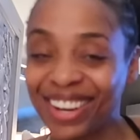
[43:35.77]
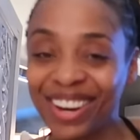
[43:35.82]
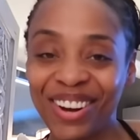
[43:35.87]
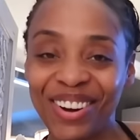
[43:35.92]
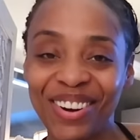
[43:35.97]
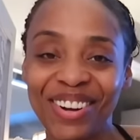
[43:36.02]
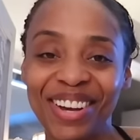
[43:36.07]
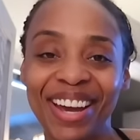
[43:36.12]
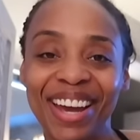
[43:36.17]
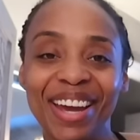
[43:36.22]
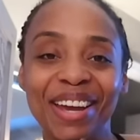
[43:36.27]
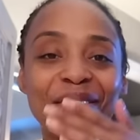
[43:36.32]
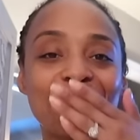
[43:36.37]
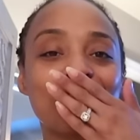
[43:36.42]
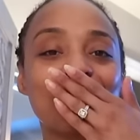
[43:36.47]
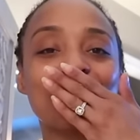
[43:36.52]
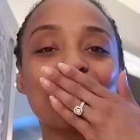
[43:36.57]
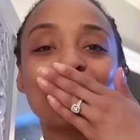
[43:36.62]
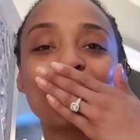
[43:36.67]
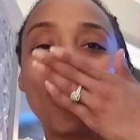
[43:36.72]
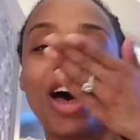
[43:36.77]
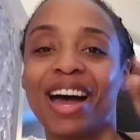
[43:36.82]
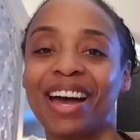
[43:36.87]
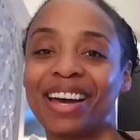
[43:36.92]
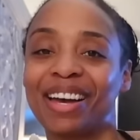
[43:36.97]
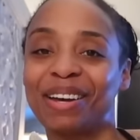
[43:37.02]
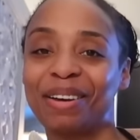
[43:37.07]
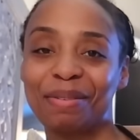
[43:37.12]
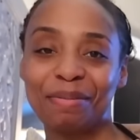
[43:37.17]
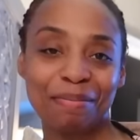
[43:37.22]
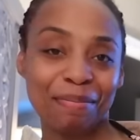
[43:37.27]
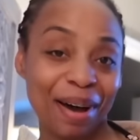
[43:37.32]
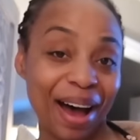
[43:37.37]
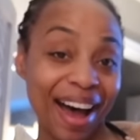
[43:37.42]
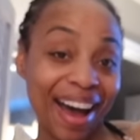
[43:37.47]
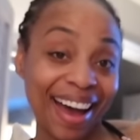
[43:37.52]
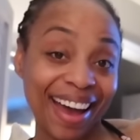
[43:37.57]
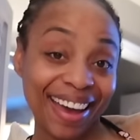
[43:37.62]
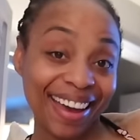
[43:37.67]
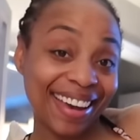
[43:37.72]
Okay?
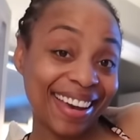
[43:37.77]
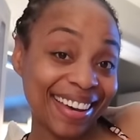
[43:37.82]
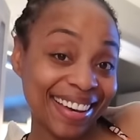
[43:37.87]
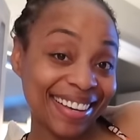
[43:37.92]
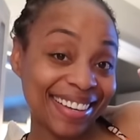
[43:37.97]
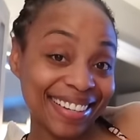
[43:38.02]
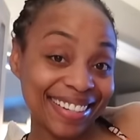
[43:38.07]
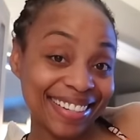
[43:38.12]
Bye.